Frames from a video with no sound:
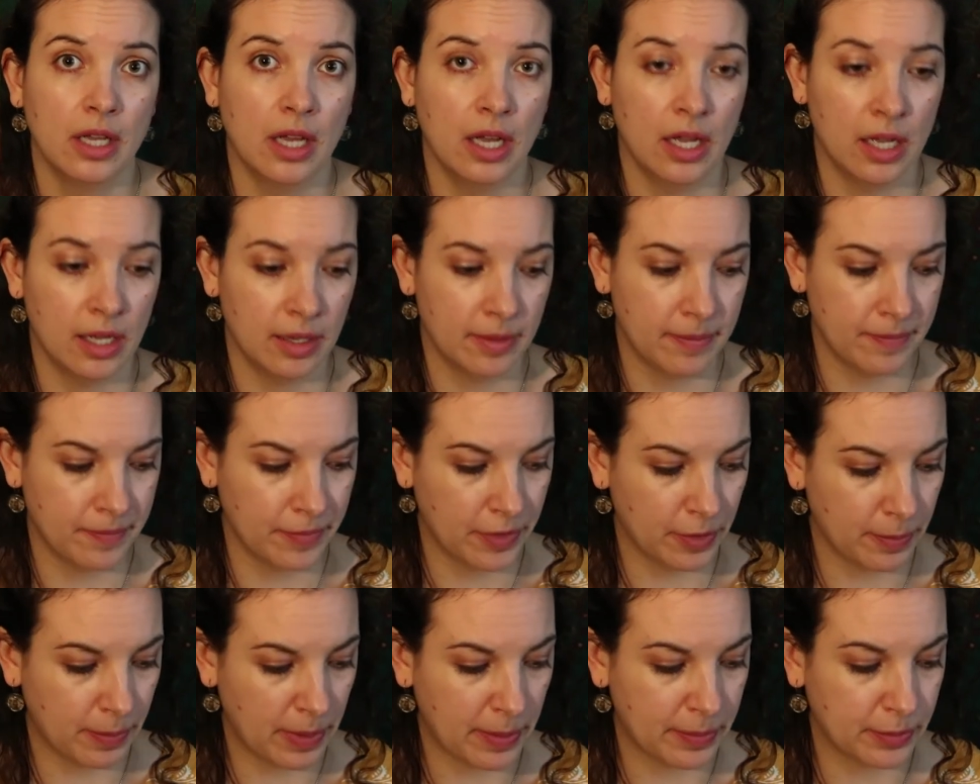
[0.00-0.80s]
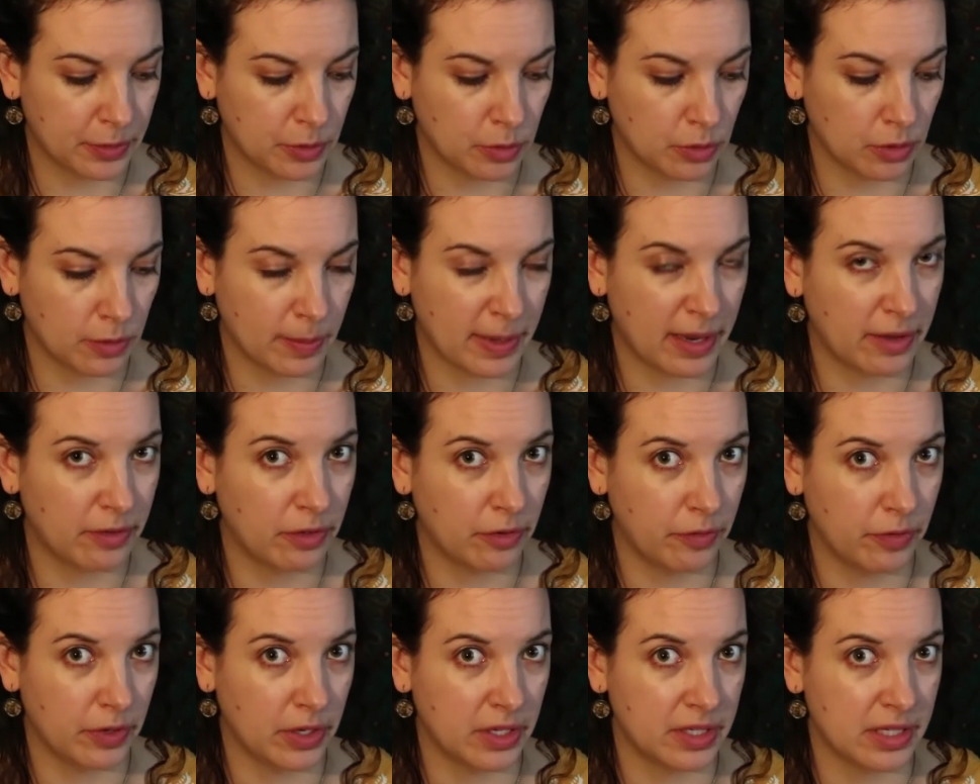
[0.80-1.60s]
um, that people talk about of
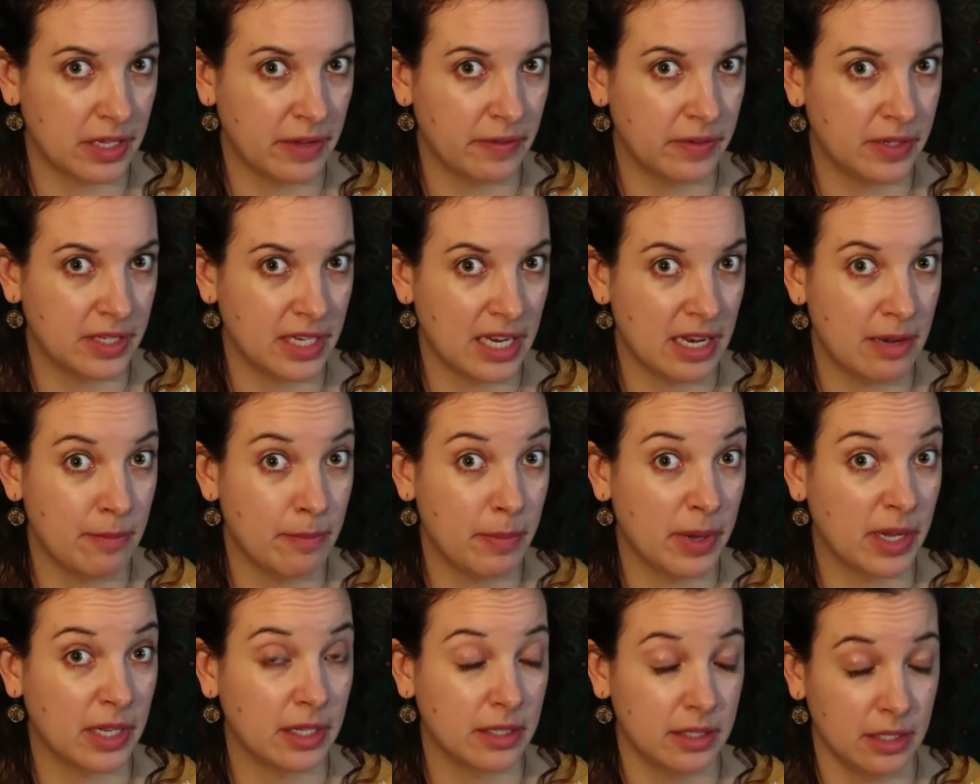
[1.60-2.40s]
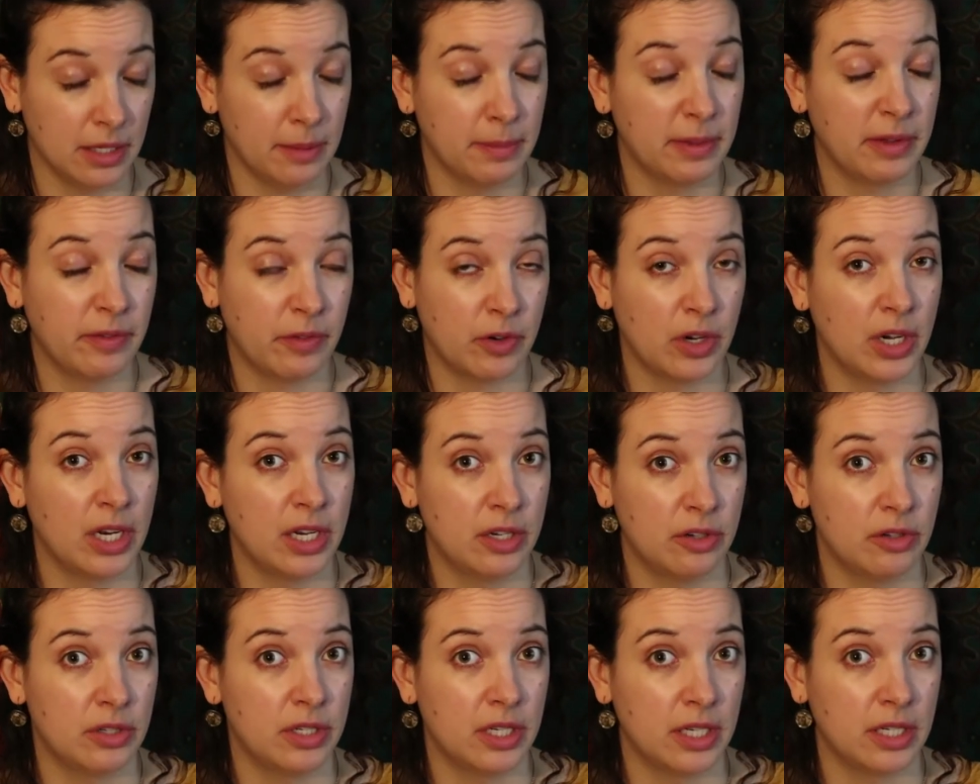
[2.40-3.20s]
the first 17, but something very
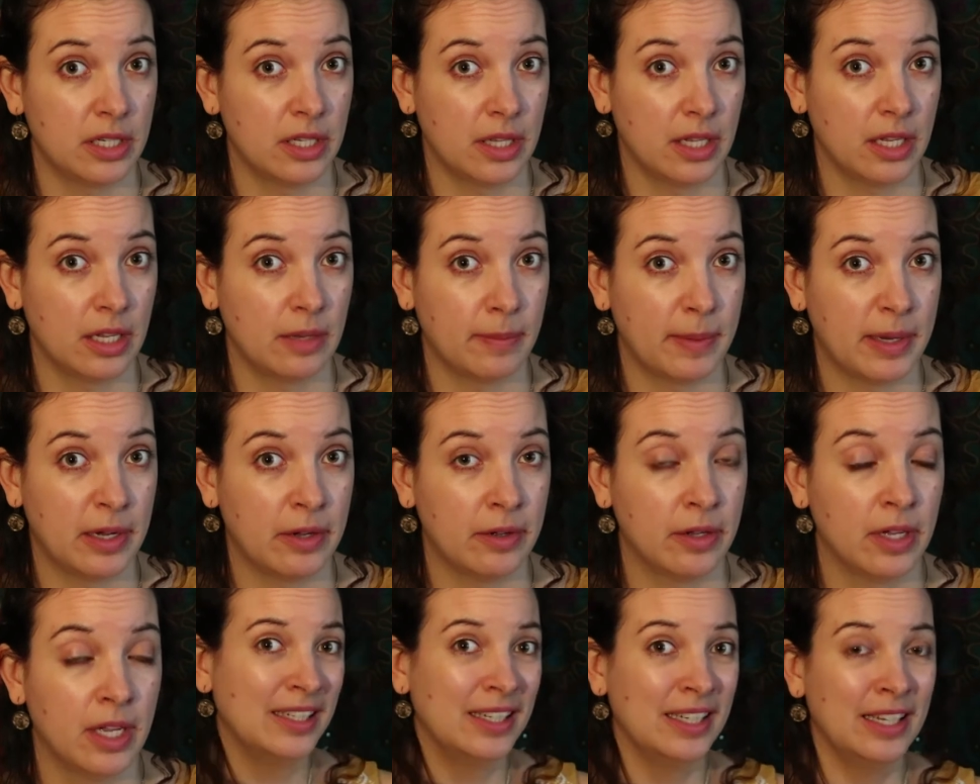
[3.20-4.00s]
interesting to think about.